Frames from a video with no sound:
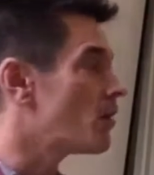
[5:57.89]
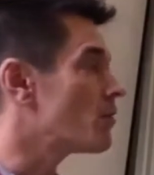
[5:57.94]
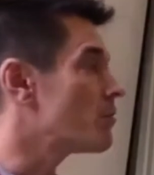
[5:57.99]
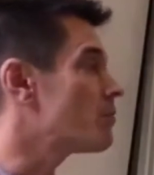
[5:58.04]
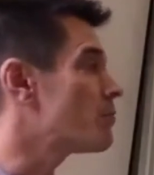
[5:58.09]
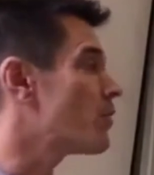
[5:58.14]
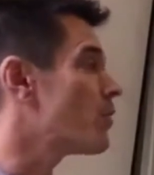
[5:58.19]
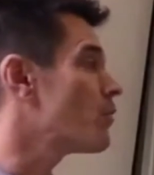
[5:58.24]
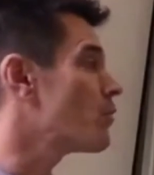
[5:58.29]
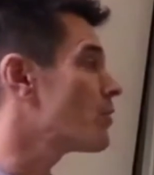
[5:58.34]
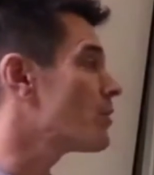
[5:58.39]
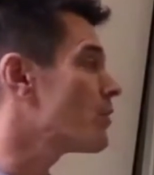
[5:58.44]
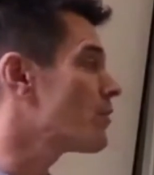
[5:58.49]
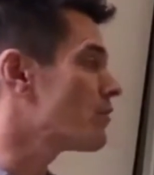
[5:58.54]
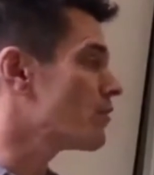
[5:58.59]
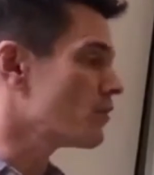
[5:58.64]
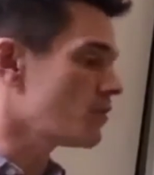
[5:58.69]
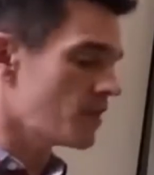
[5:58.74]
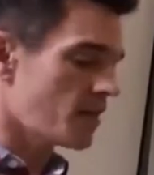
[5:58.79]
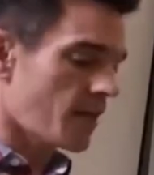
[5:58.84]
unbroken
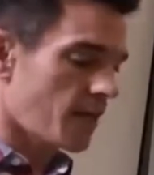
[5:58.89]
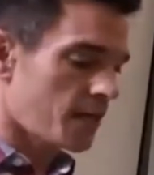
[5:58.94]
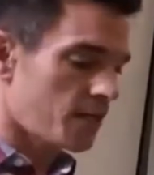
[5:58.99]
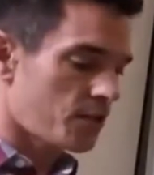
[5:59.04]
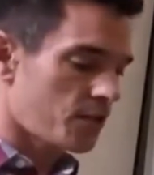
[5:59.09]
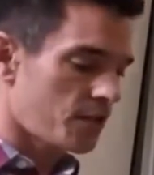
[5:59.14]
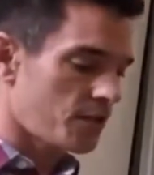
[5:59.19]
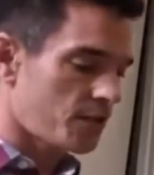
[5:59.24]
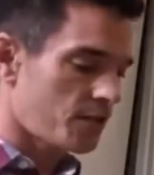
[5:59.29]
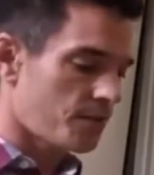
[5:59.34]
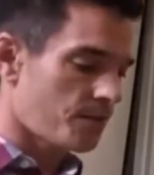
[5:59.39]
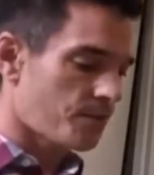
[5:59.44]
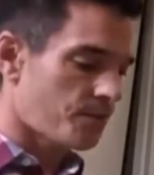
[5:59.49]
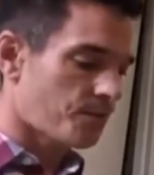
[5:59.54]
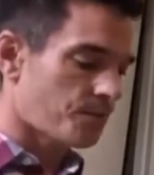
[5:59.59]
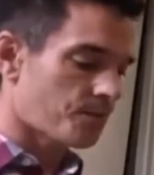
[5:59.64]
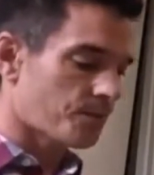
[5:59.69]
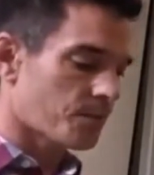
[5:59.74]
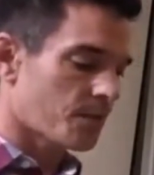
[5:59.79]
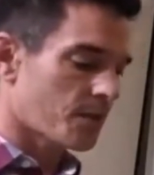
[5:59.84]
through the ages.
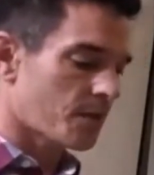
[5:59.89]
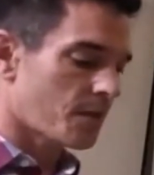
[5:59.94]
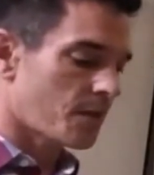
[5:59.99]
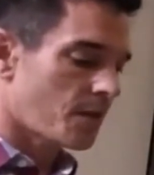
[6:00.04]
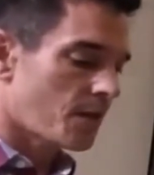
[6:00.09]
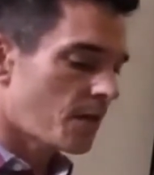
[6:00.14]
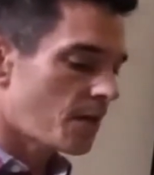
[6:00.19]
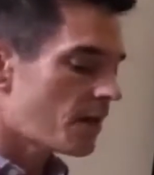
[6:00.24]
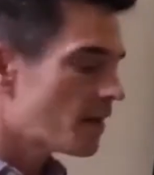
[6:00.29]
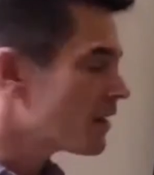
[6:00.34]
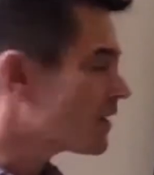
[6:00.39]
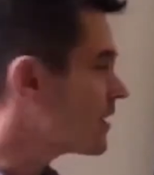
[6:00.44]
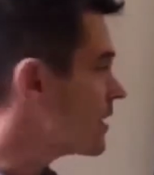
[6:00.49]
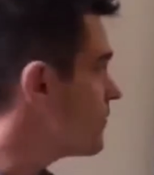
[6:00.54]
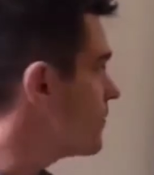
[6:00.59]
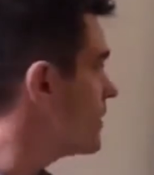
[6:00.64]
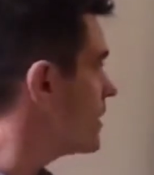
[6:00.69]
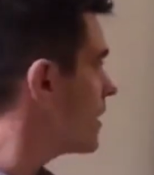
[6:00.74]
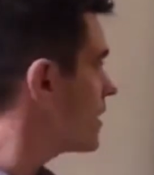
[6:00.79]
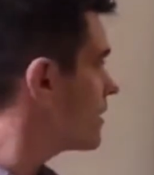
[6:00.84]

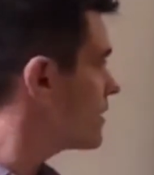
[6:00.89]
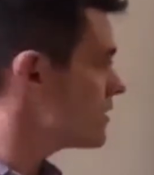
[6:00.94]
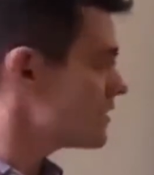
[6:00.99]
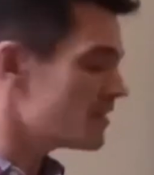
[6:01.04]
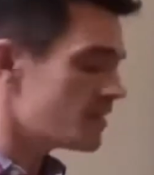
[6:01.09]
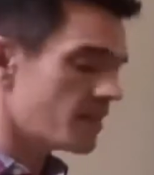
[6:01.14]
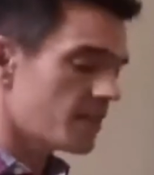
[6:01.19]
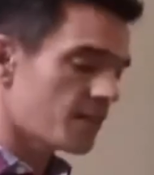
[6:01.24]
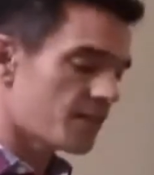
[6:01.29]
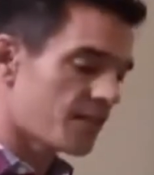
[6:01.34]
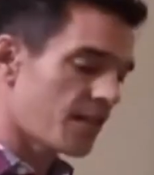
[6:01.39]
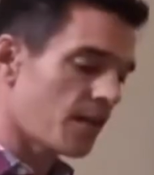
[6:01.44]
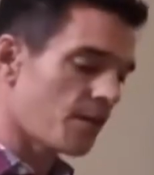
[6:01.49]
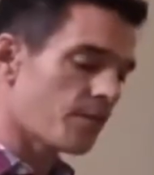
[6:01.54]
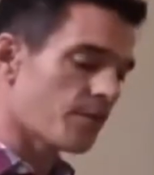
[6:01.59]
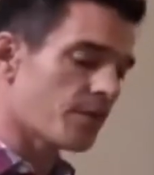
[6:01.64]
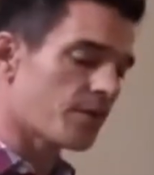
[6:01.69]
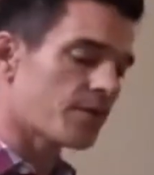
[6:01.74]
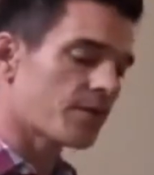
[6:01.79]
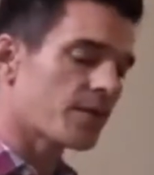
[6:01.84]
Given that this is in the
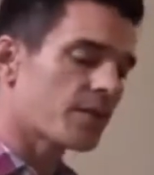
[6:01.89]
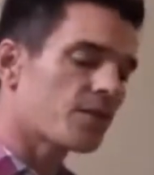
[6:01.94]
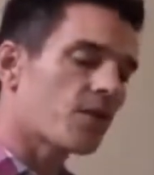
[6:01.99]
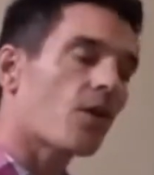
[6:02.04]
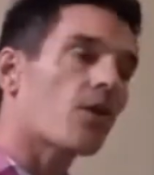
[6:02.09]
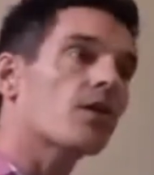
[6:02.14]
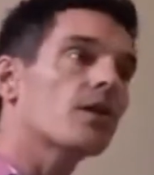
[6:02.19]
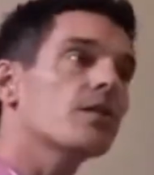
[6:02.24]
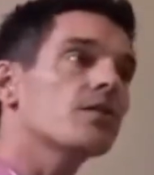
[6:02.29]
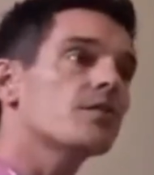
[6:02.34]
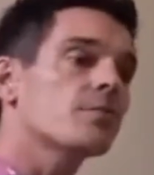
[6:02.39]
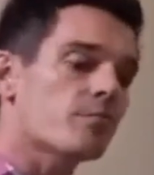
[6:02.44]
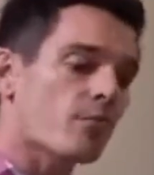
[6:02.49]
syllabus, it's hardly